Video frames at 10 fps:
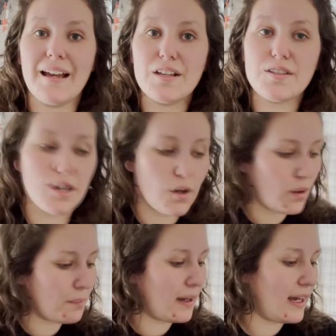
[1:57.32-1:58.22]

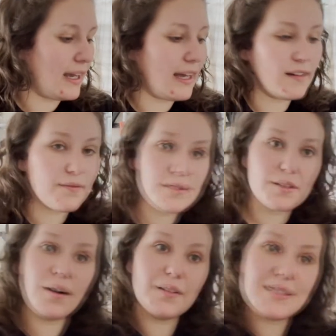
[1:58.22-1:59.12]
So my end
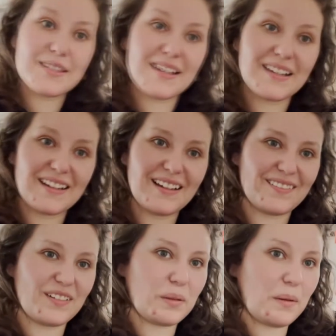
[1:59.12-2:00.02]
results, I
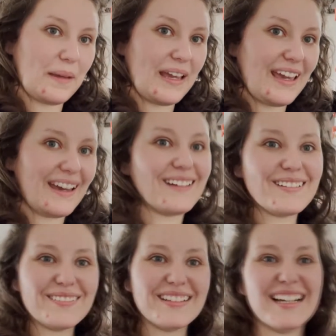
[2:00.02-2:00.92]
wrote them on my
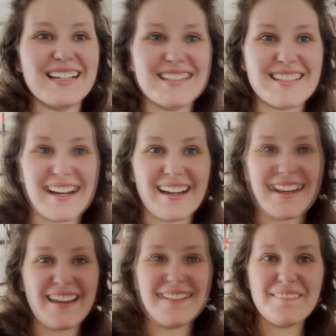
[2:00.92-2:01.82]
hand because
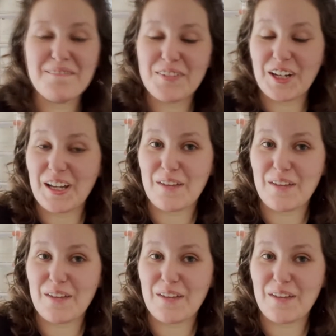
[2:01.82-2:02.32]
I forget